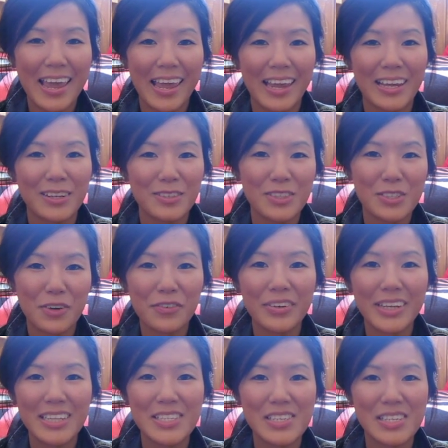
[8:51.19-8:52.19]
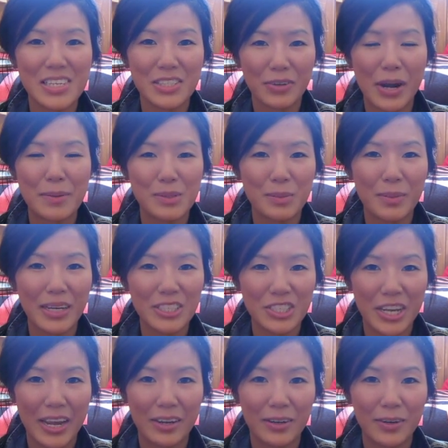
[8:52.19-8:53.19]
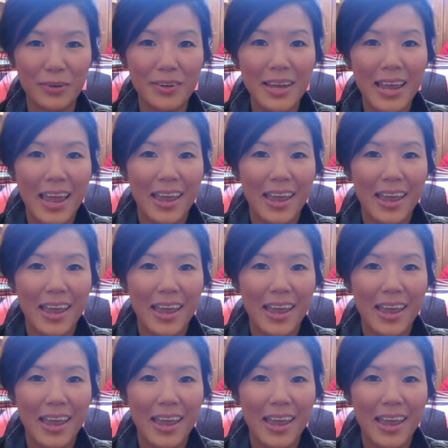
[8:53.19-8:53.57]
And don't forget to subscribe to my channel.